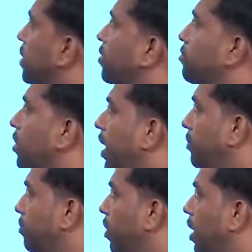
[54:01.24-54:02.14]
Full
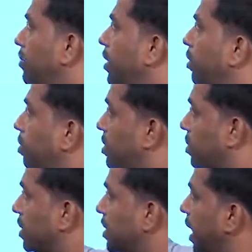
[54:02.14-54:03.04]
employment also
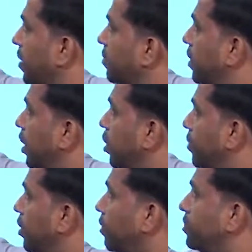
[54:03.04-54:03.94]
the same
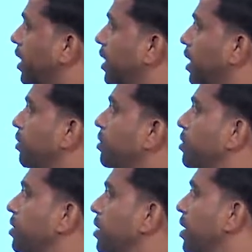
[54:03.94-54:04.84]
economic objective.
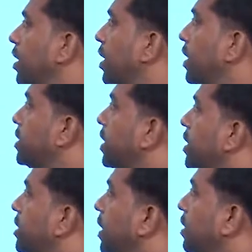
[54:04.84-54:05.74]

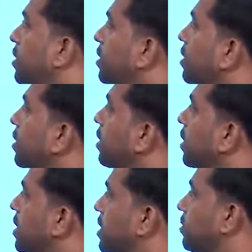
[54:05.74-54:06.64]
Change in
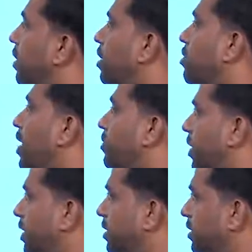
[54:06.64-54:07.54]
reserve
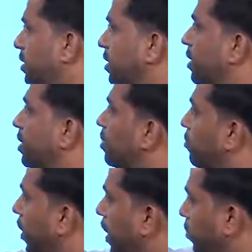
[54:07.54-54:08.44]
requirement,
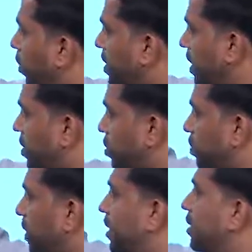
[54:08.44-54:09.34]
monetary policy
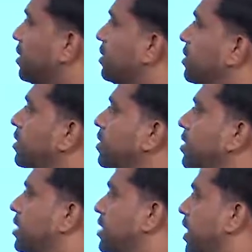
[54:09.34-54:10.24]
instrument.
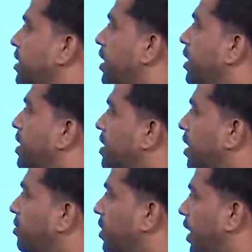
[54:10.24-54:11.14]
Change in
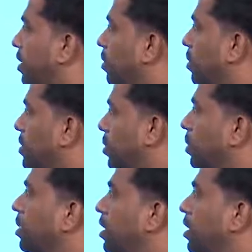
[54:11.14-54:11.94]
discount rate also